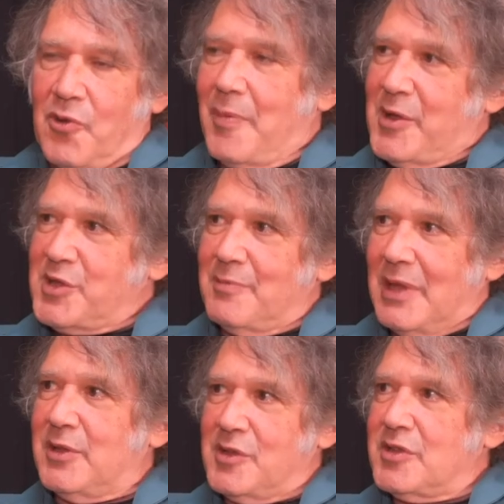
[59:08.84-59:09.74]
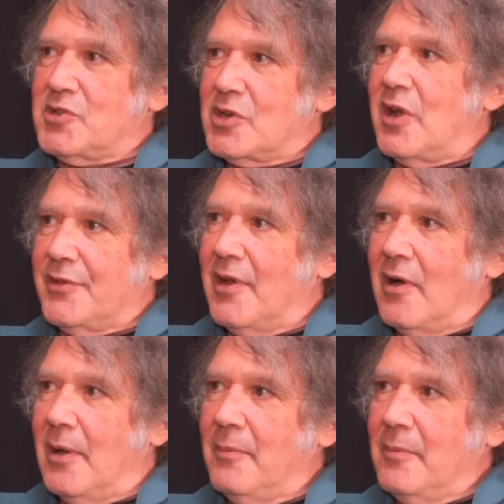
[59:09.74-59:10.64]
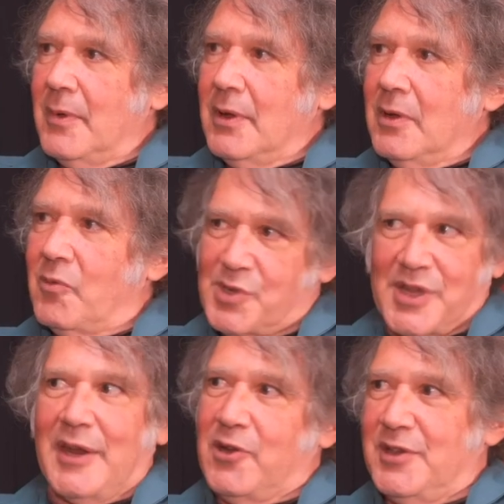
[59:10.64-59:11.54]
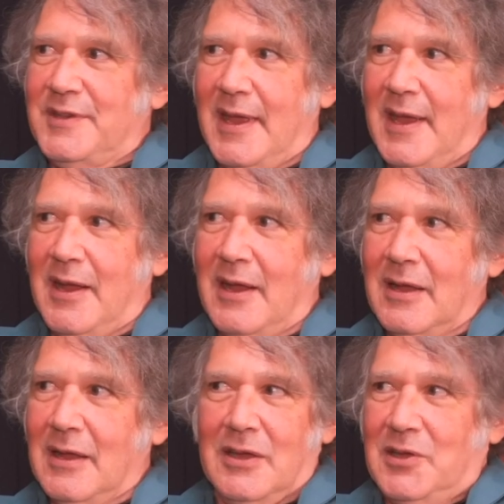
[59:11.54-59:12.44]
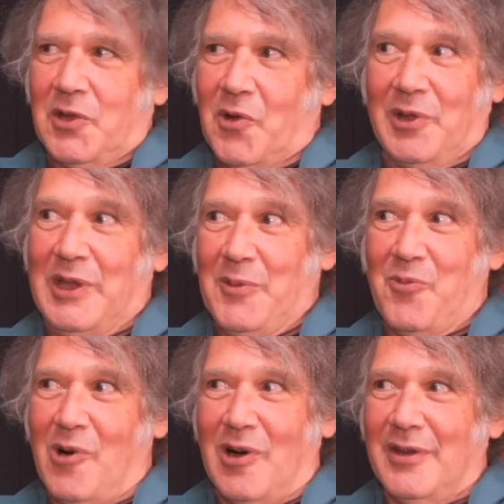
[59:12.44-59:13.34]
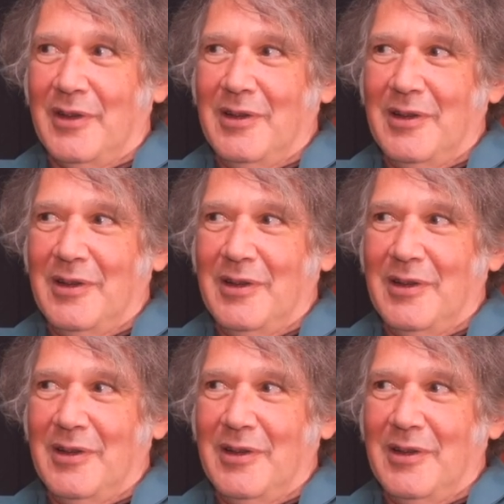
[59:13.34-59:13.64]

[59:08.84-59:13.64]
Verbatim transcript: The group has to make the decision on time. Was that a good take? You can only keep one